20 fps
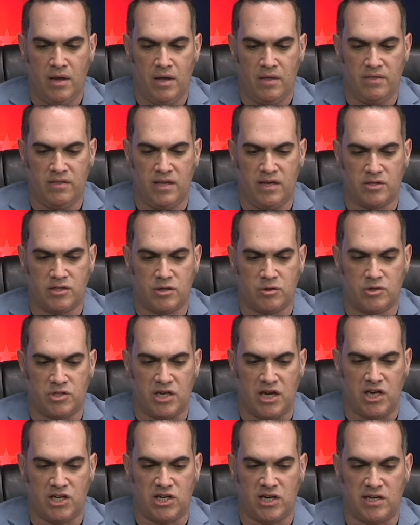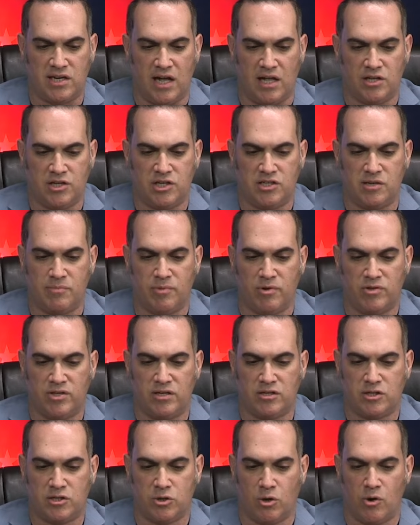The association acknowledges that both the
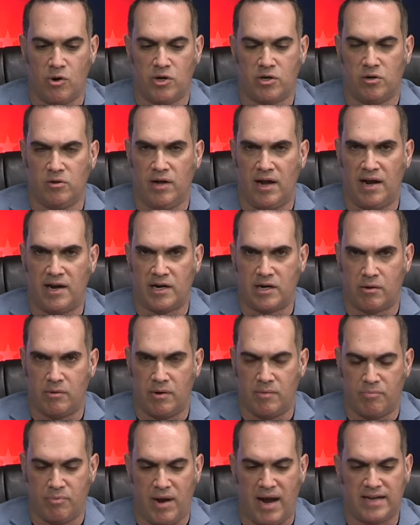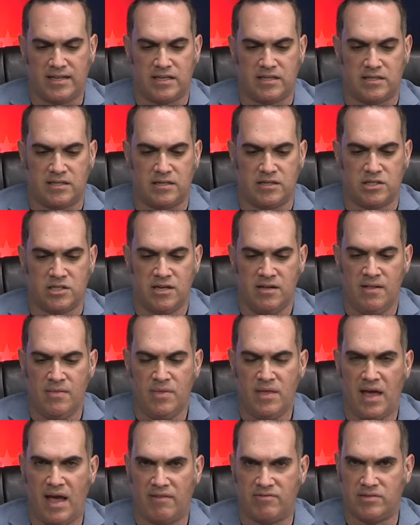historical and current practices
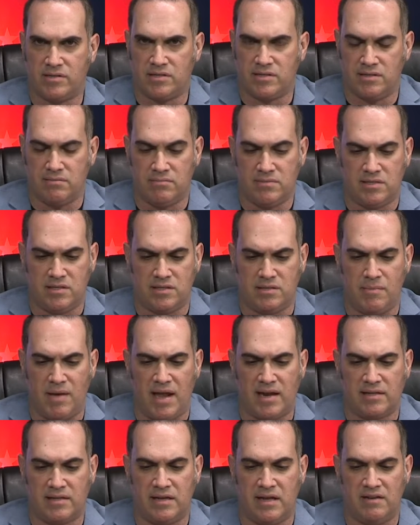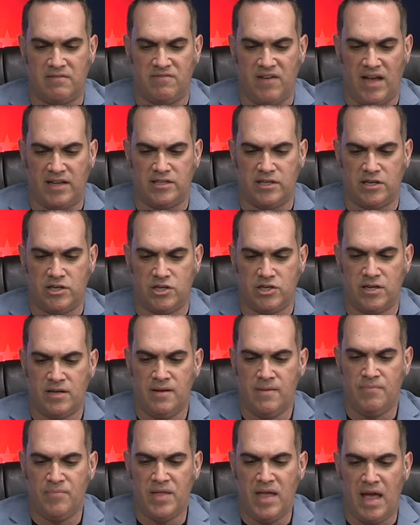have systematically advantaged
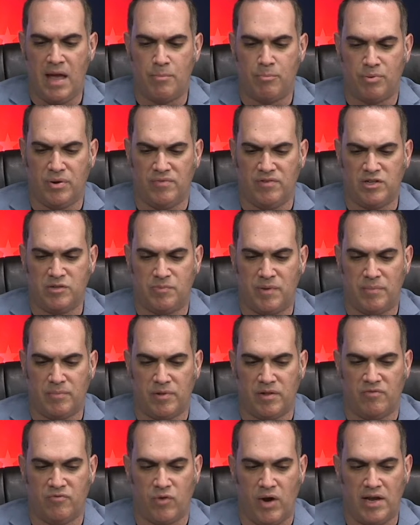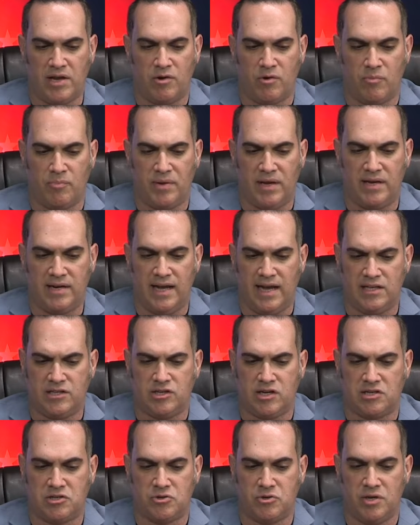and privileged people of white European
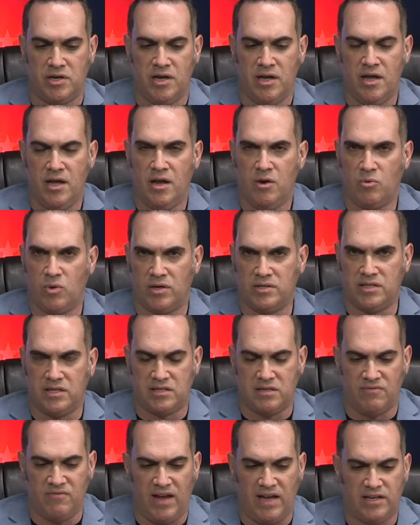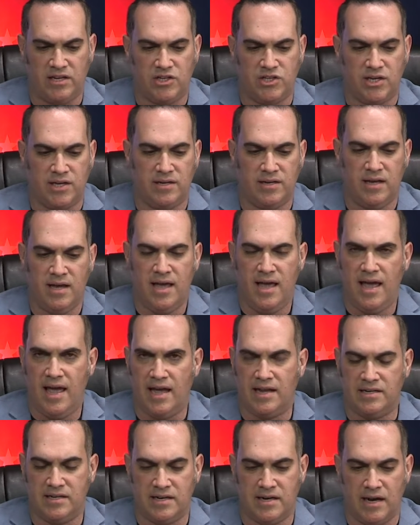ancestry while disadvantaging
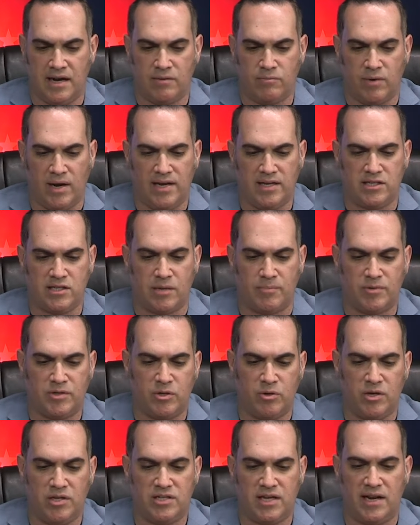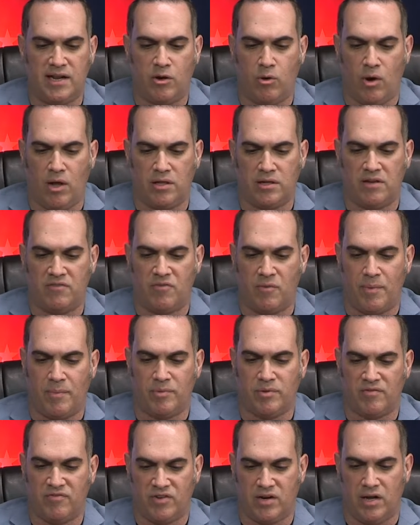and denying rights, opportunities, and equality for
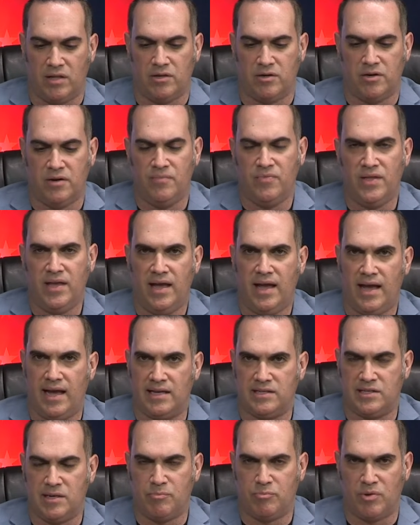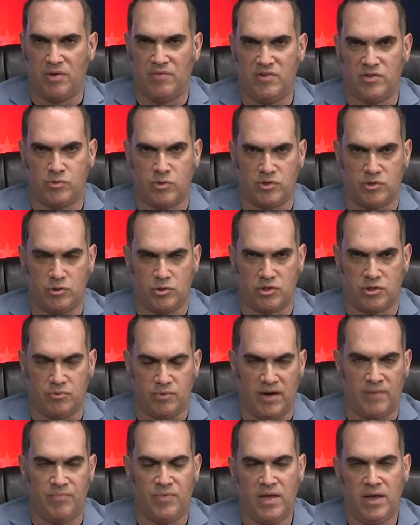people of color, as the previous resolution
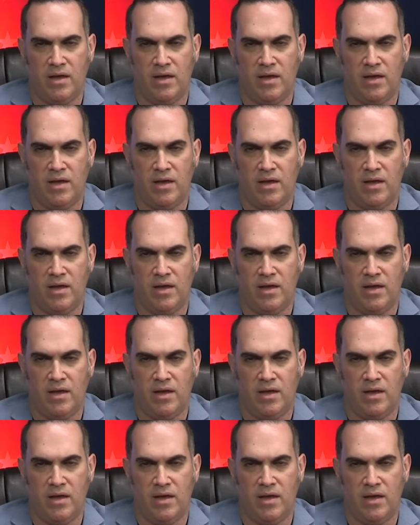read.